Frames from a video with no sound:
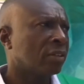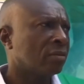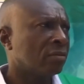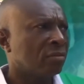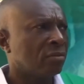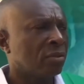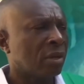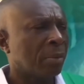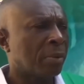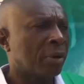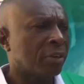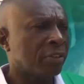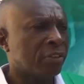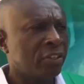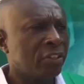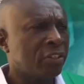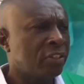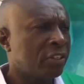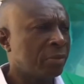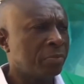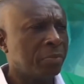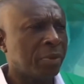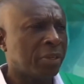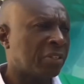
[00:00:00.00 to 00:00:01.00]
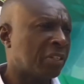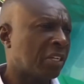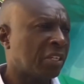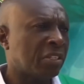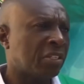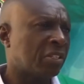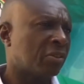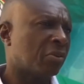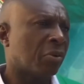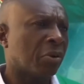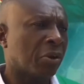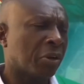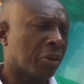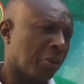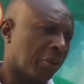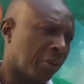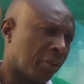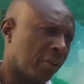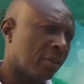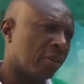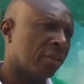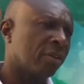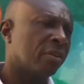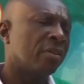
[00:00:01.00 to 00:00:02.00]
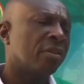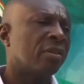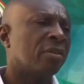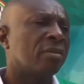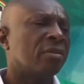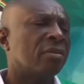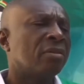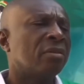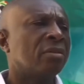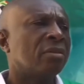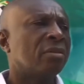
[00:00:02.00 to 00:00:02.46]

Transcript: about 60% okay.